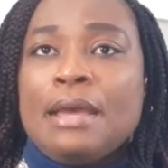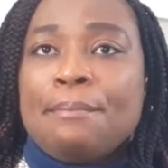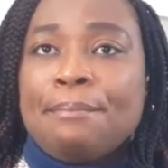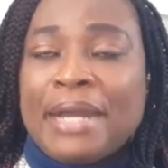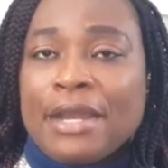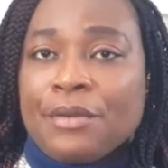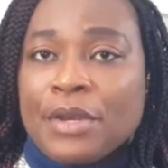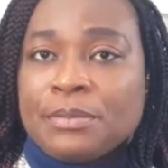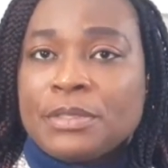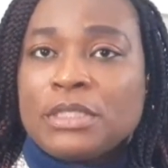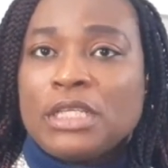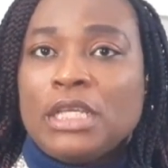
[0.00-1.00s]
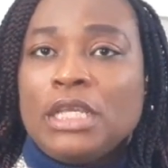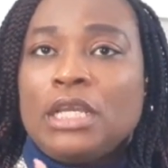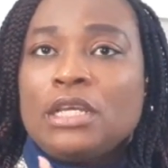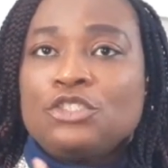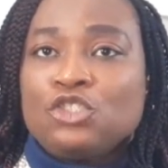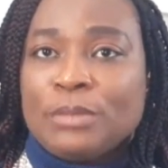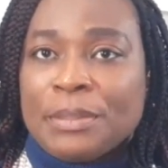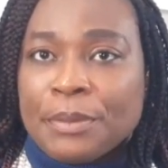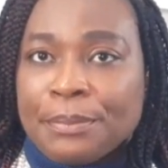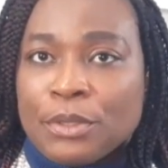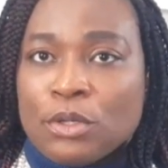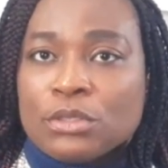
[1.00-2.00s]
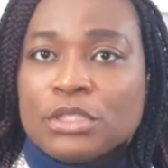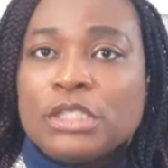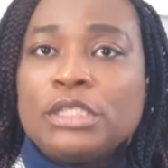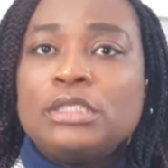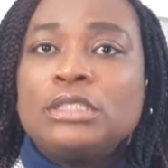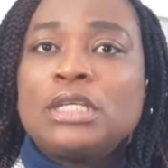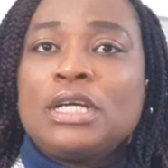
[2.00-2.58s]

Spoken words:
bankruptcy, consumer proposal,